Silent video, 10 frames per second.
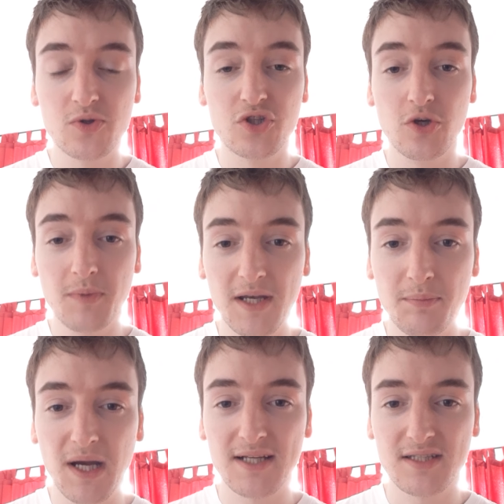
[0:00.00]
too many
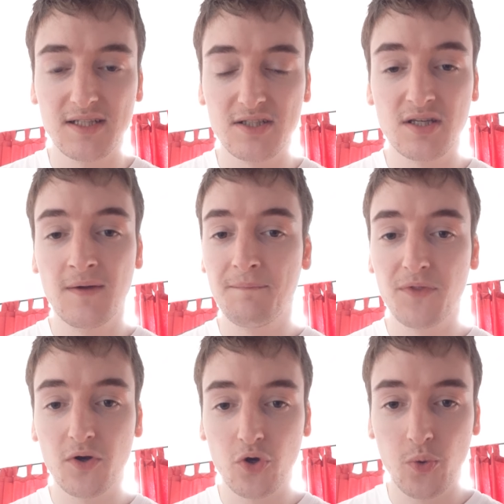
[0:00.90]
passes,
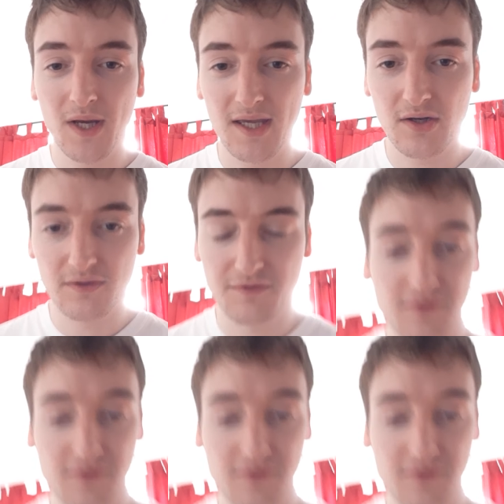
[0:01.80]
not quick enough.